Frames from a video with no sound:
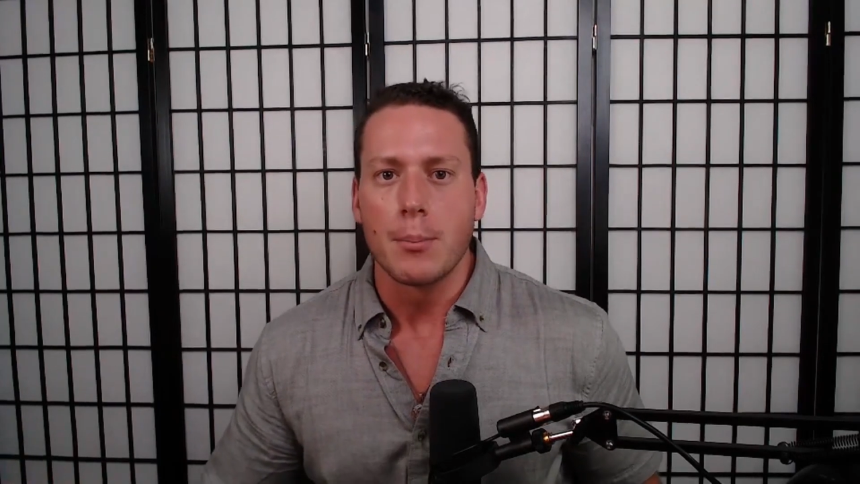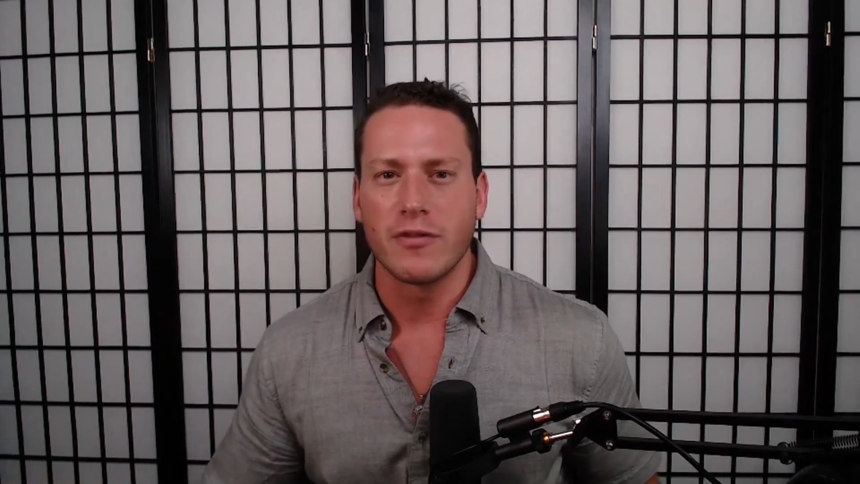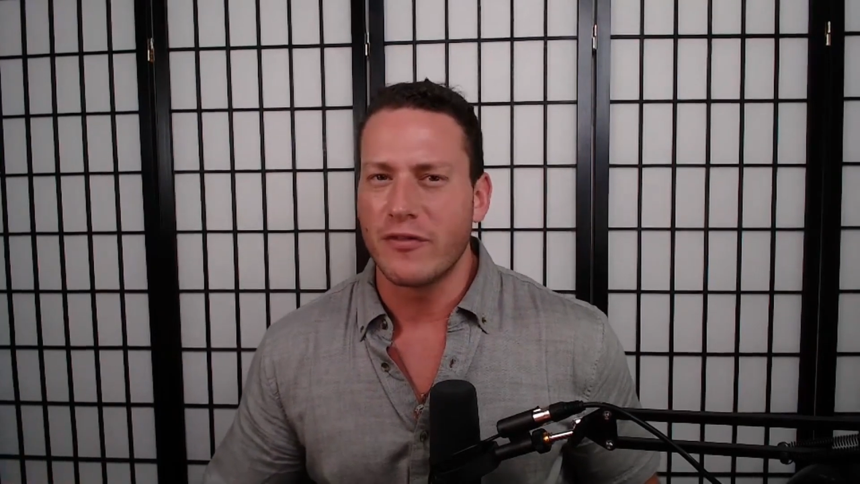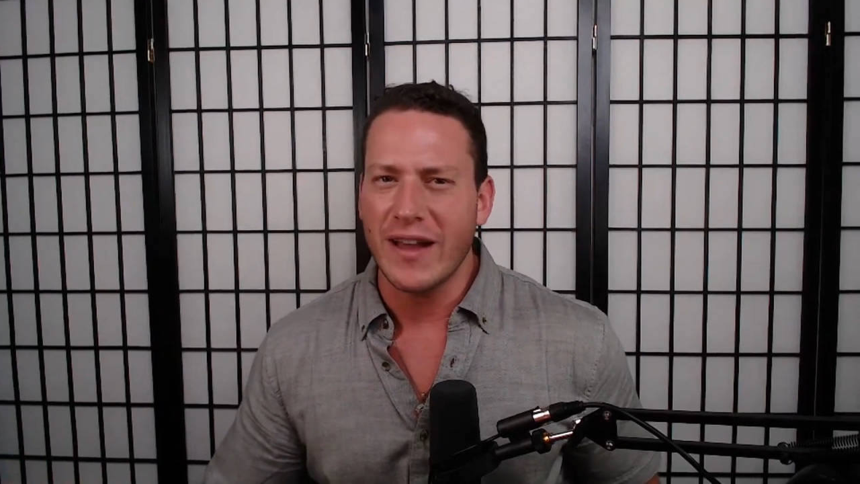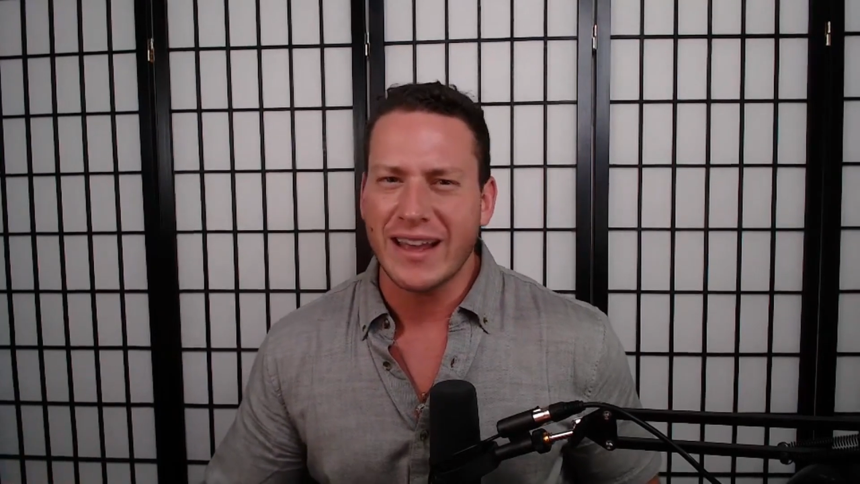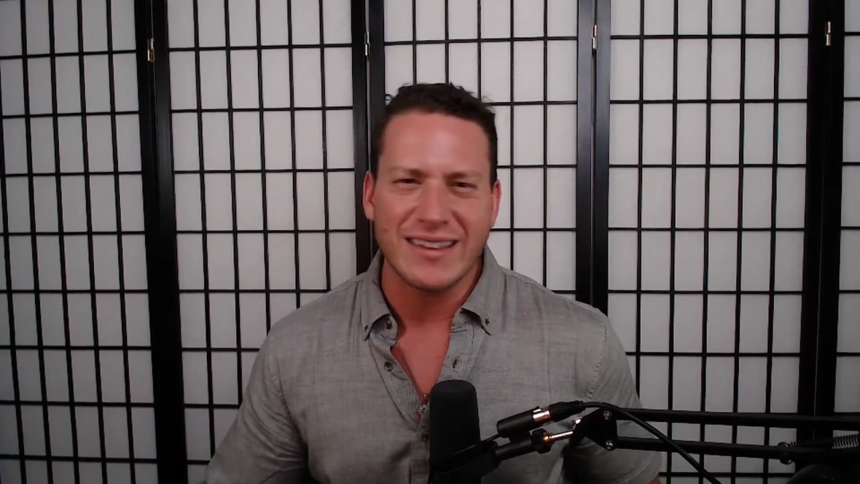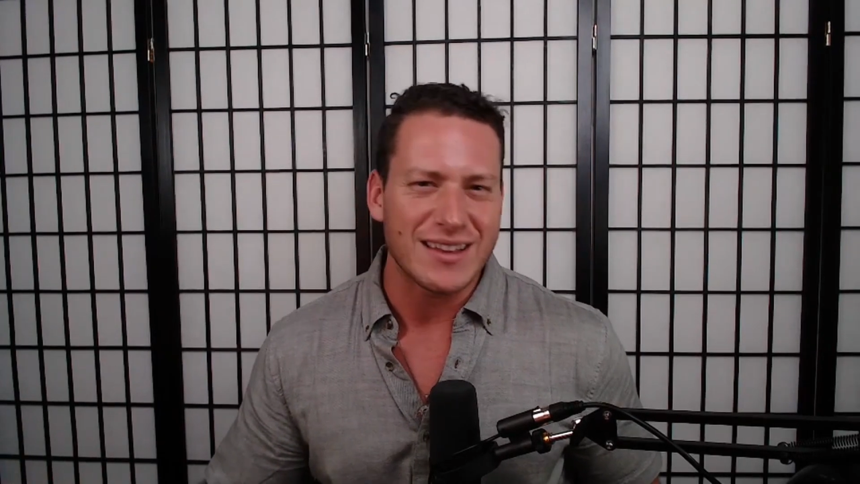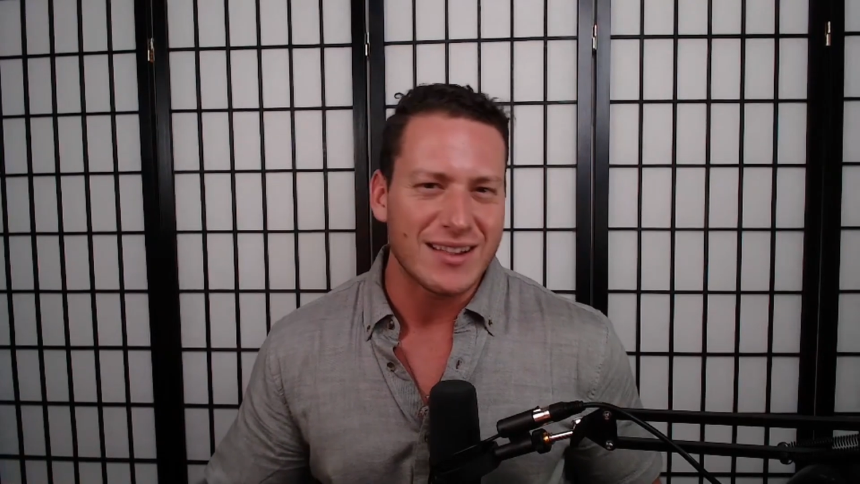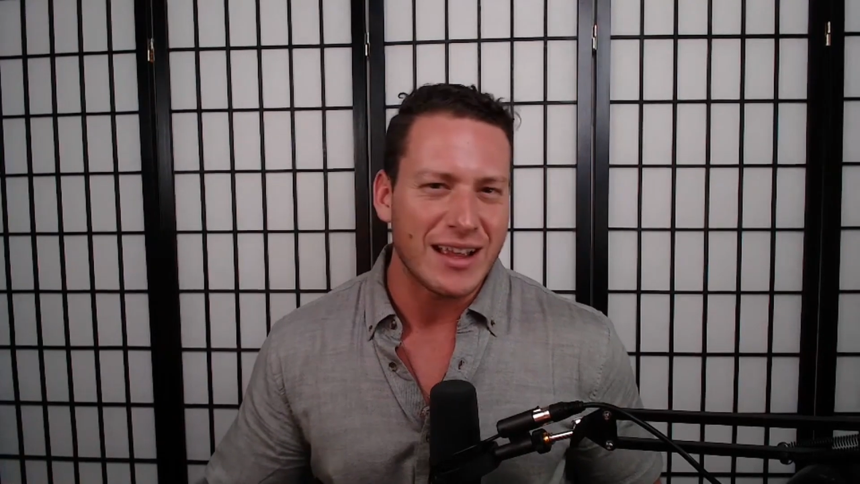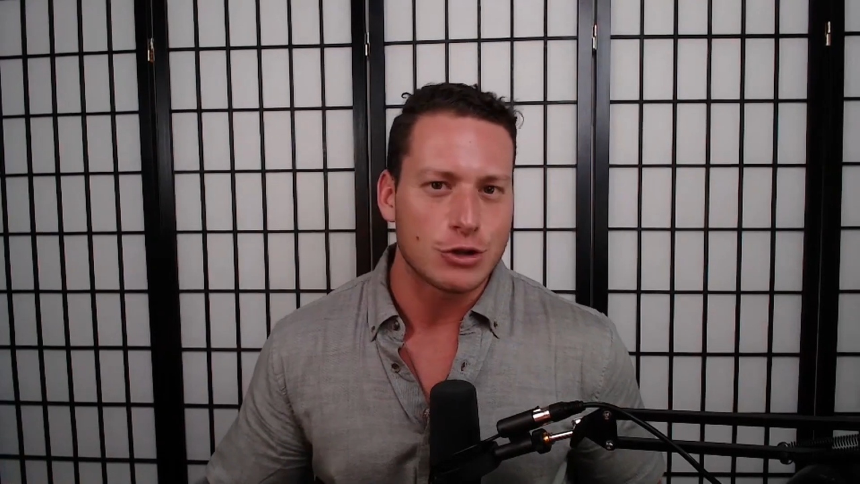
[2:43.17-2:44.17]
But Vivek
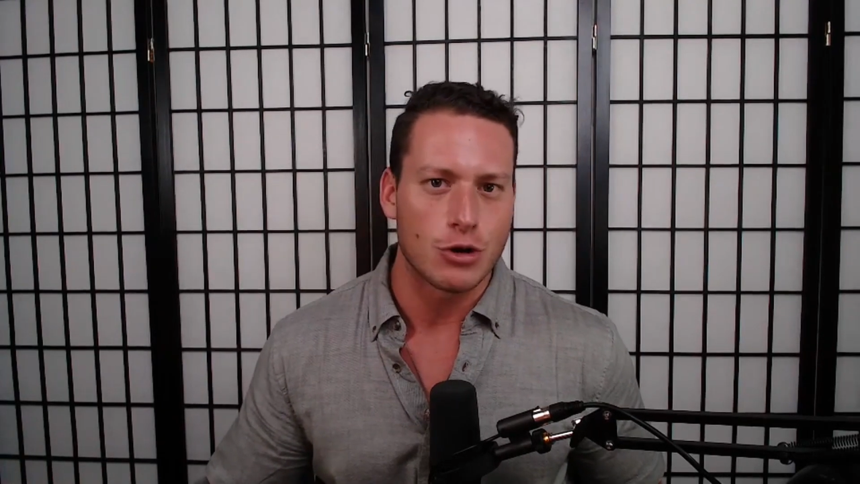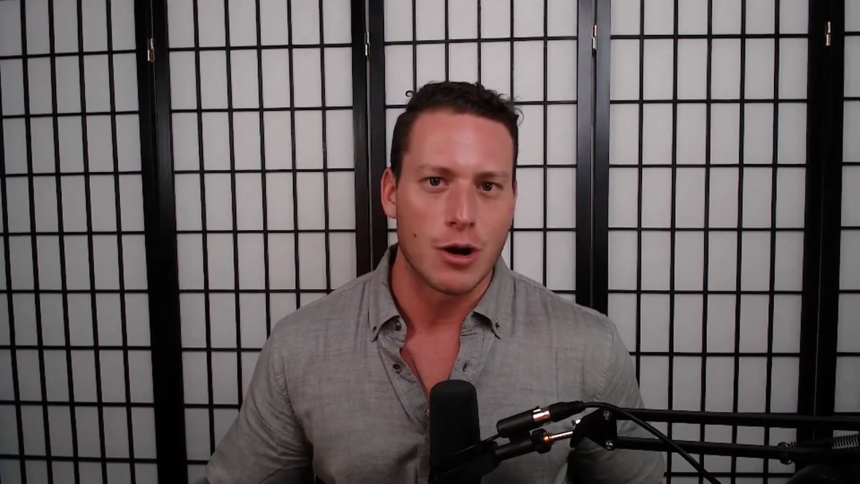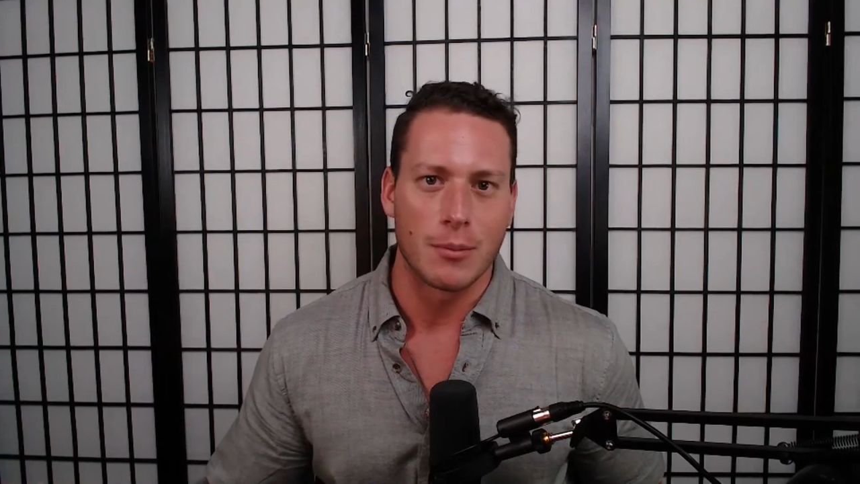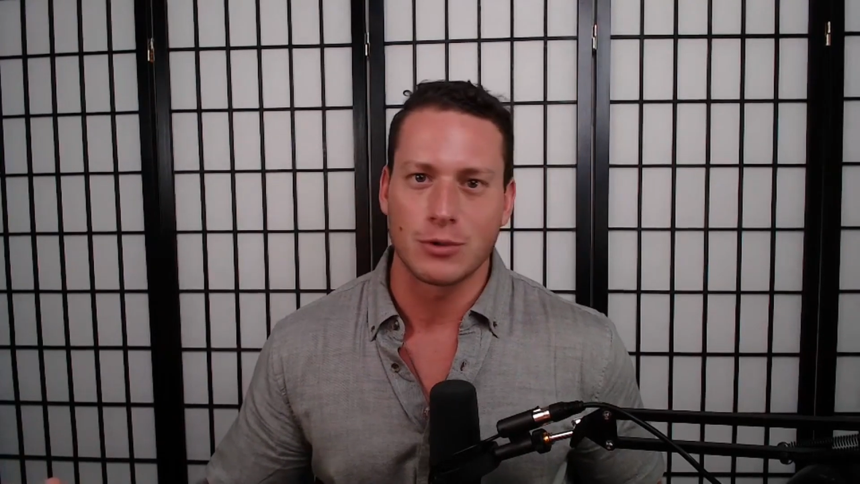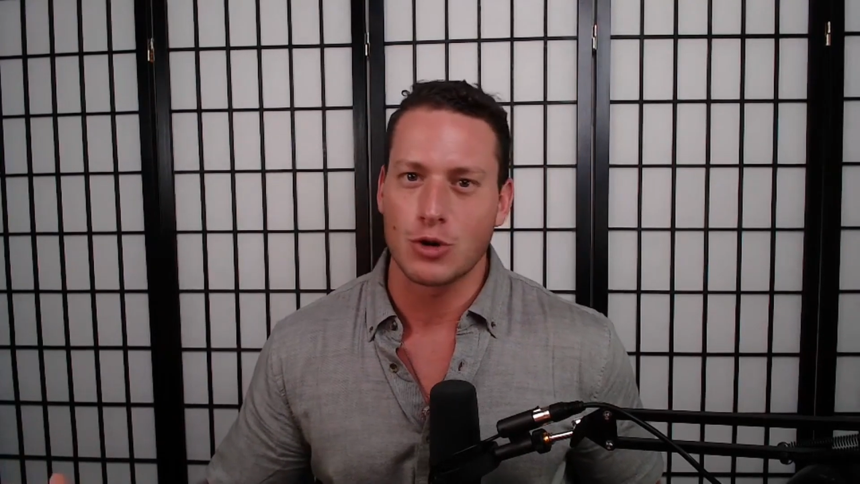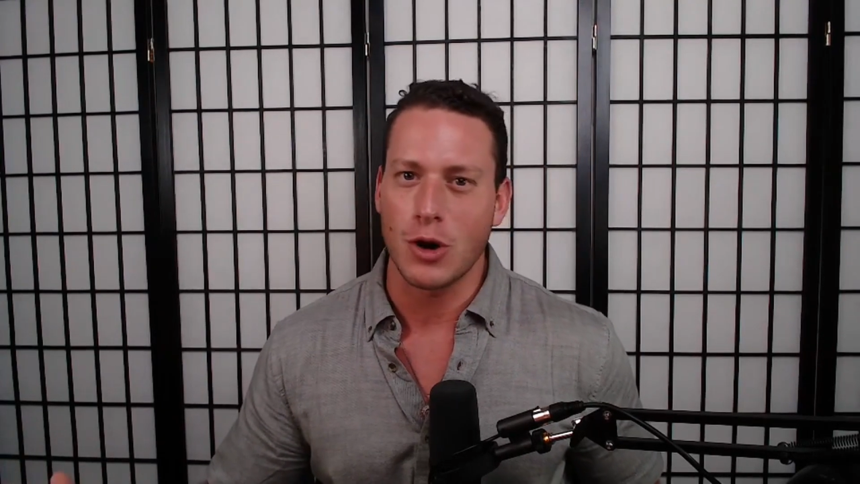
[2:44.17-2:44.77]
isn't like Trump.